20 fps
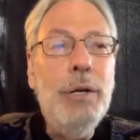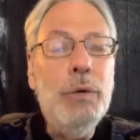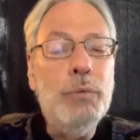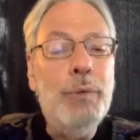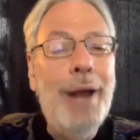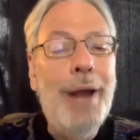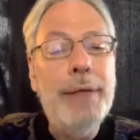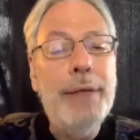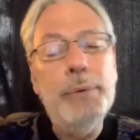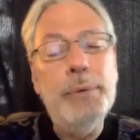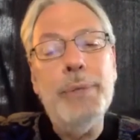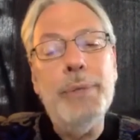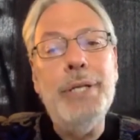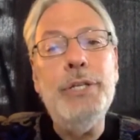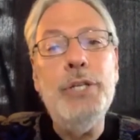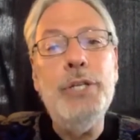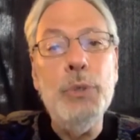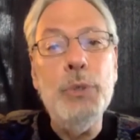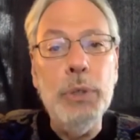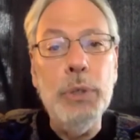rather than
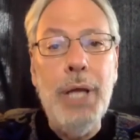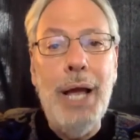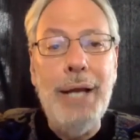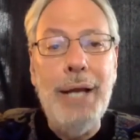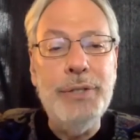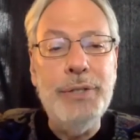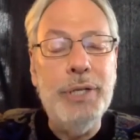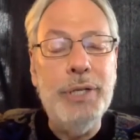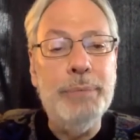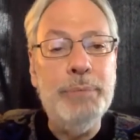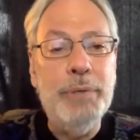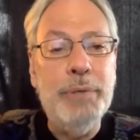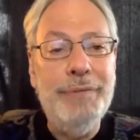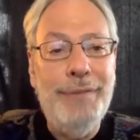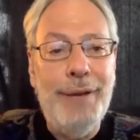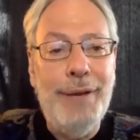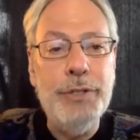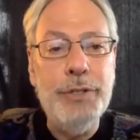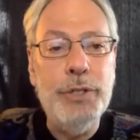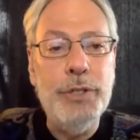utilizing a
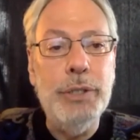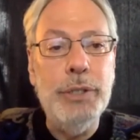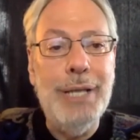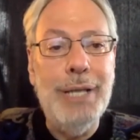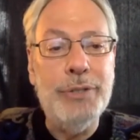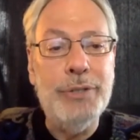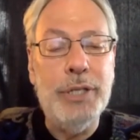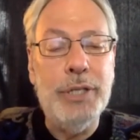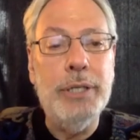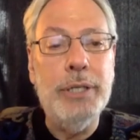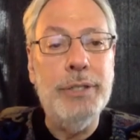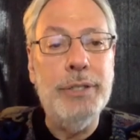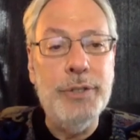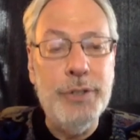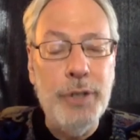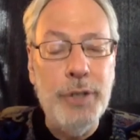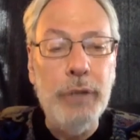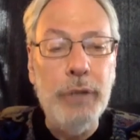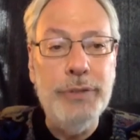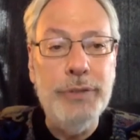professional as a
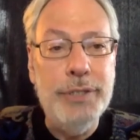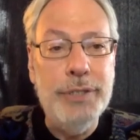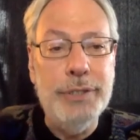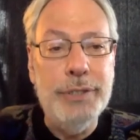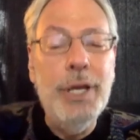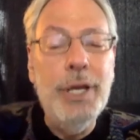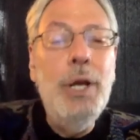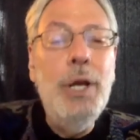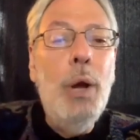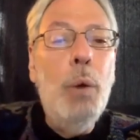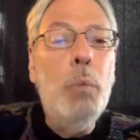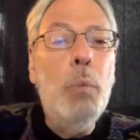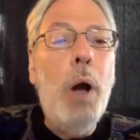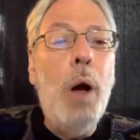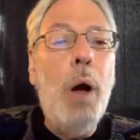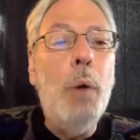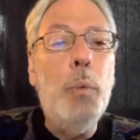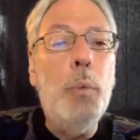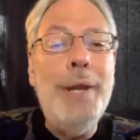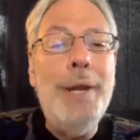consultant
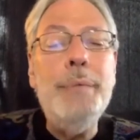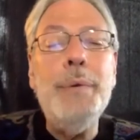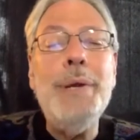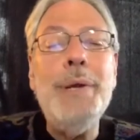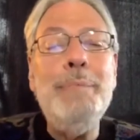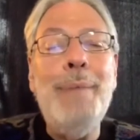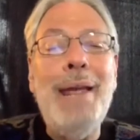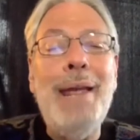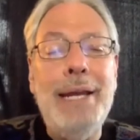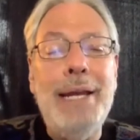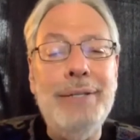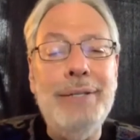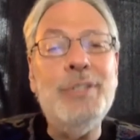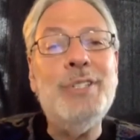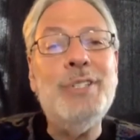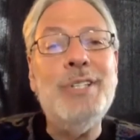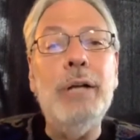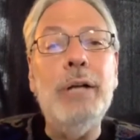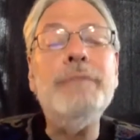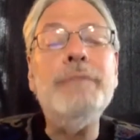while we remain
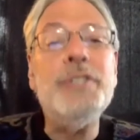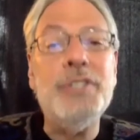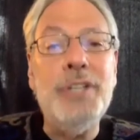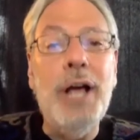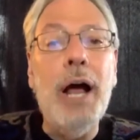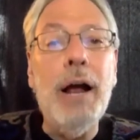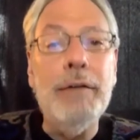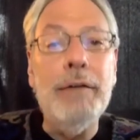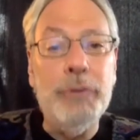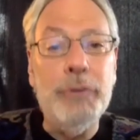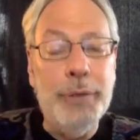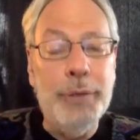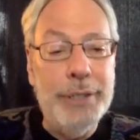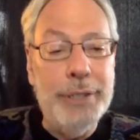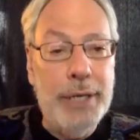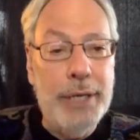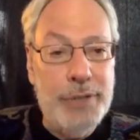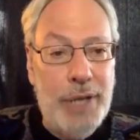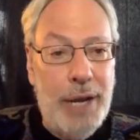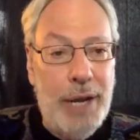self-sovereign,
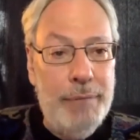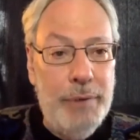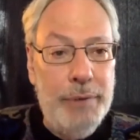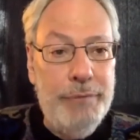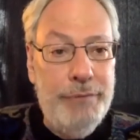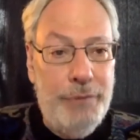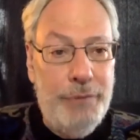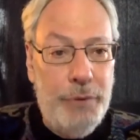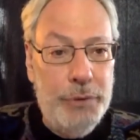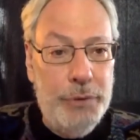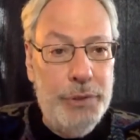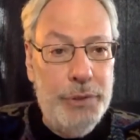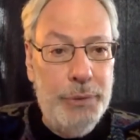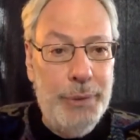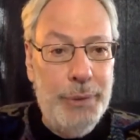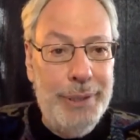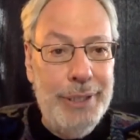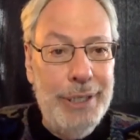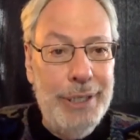as I refer to it,